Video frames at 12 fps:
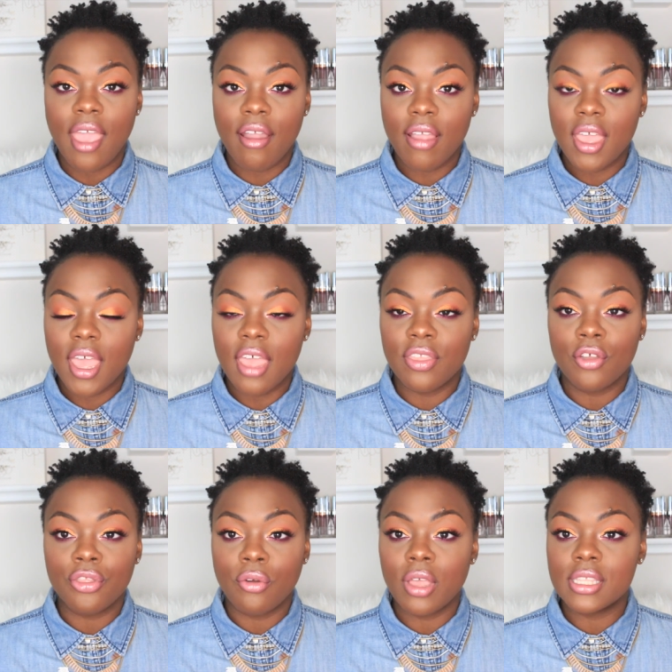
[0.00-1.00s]
area and
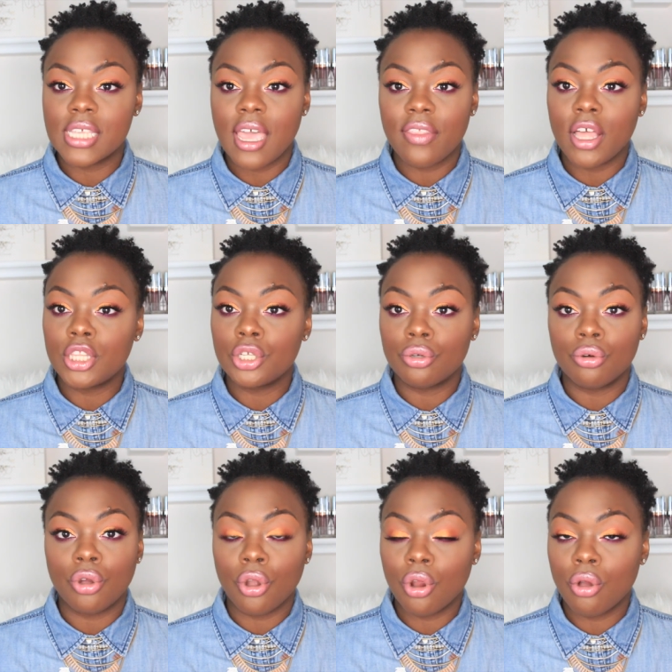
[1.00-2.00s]
they're throwing together a
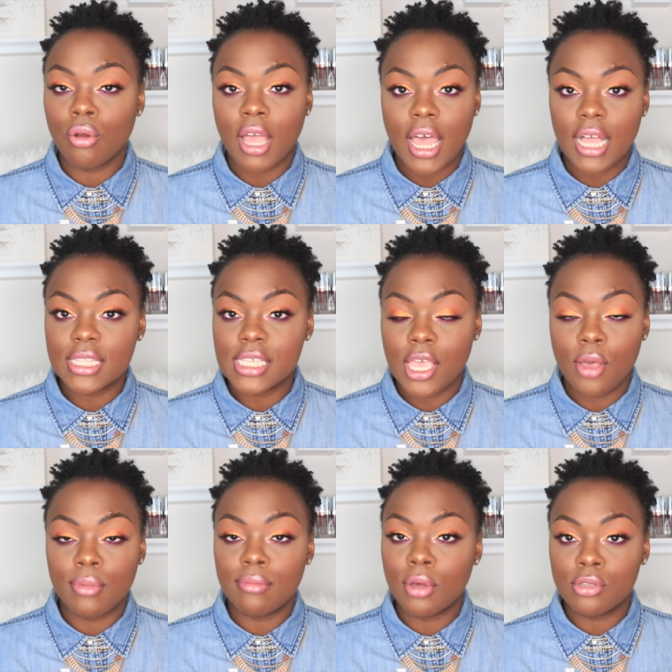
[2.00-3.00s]
little girl
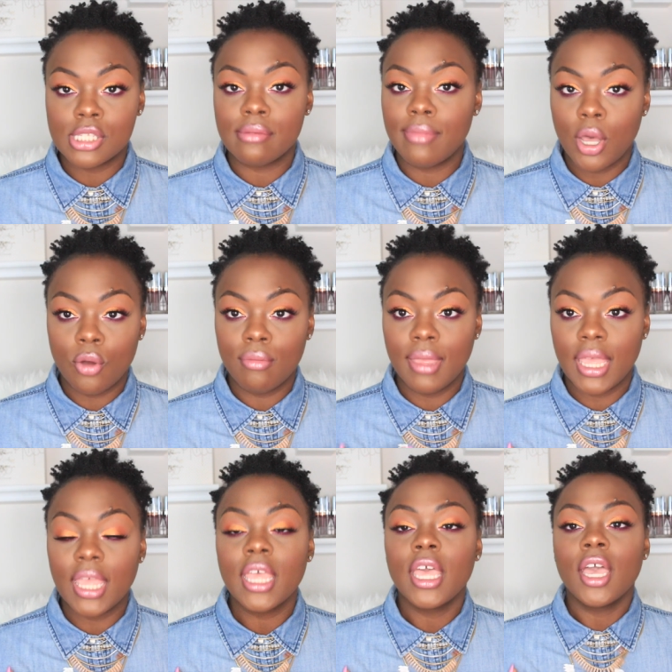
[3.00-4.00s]
cocktail mimosa moment,